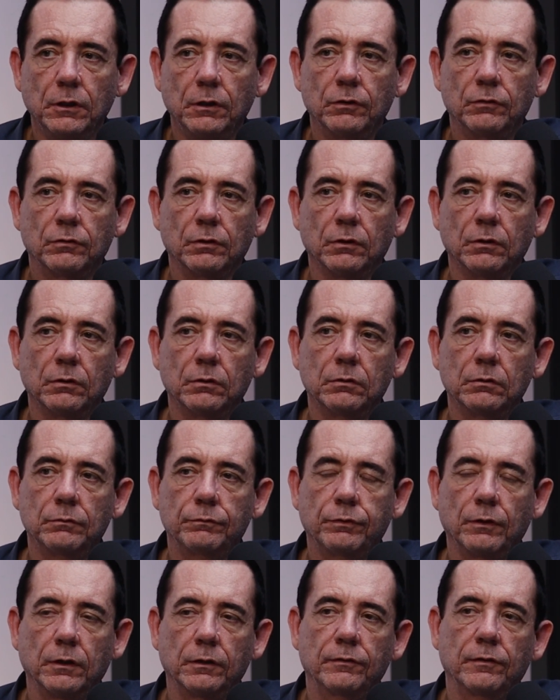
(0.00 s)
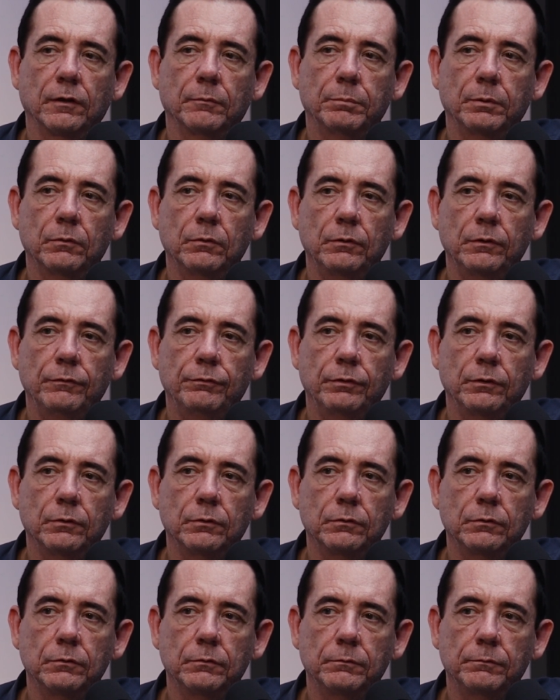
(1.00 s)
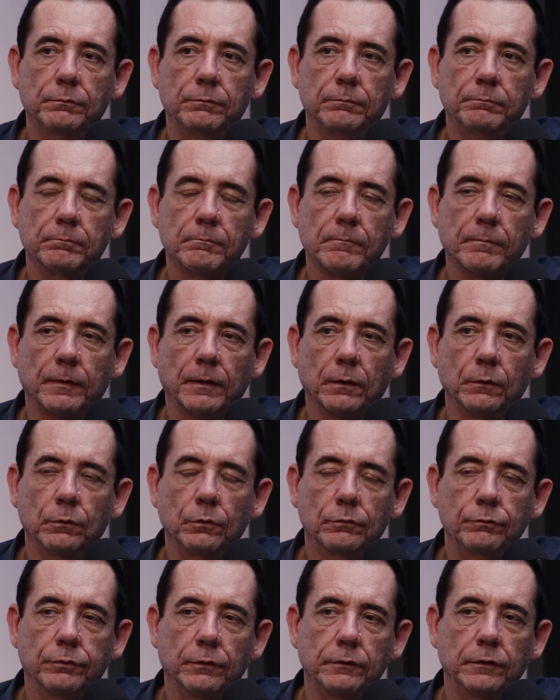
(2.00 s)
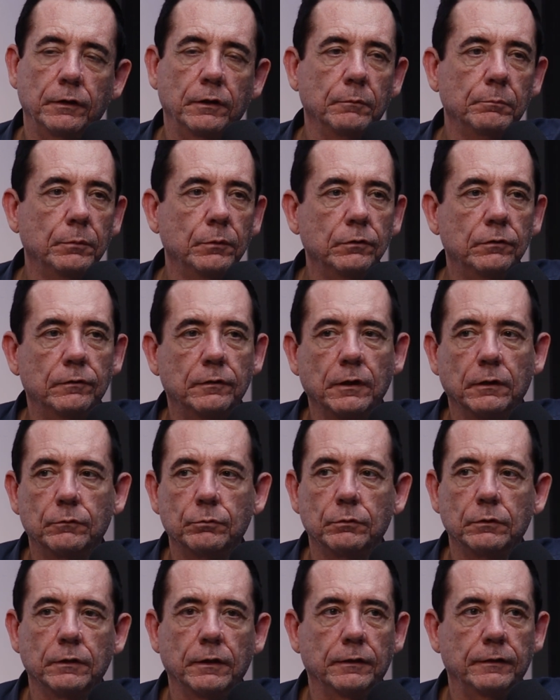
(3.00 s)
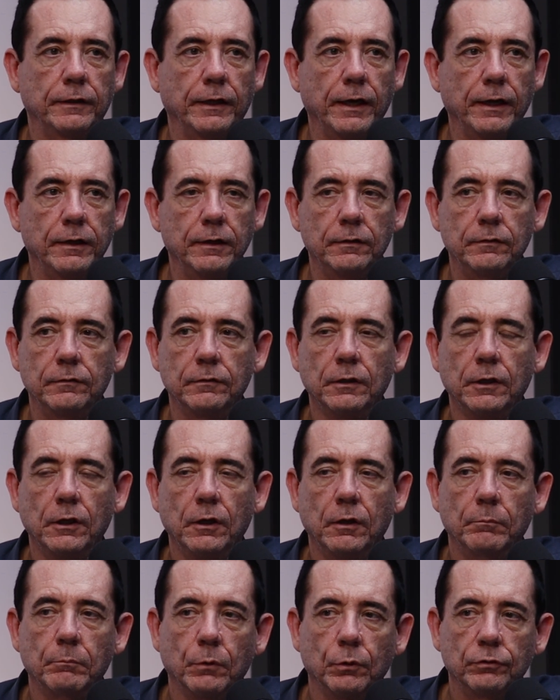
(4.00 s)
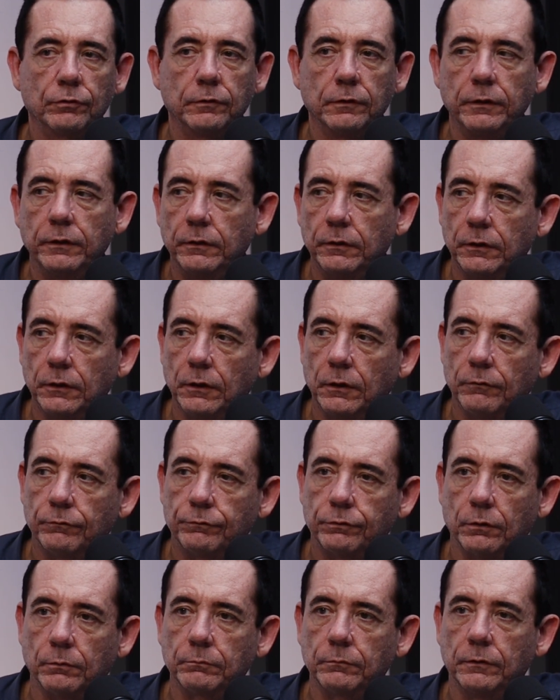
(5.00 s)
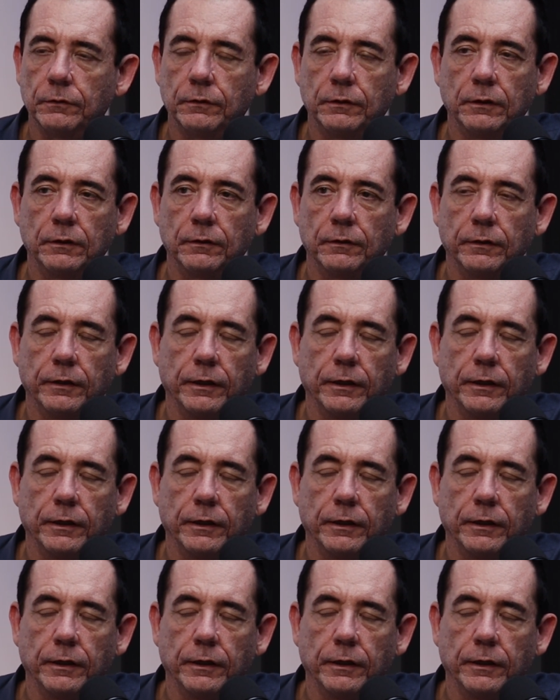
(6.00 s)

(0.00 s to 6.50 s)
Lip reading: So, for example, if you look for the kibbutz that were attacked, mostly from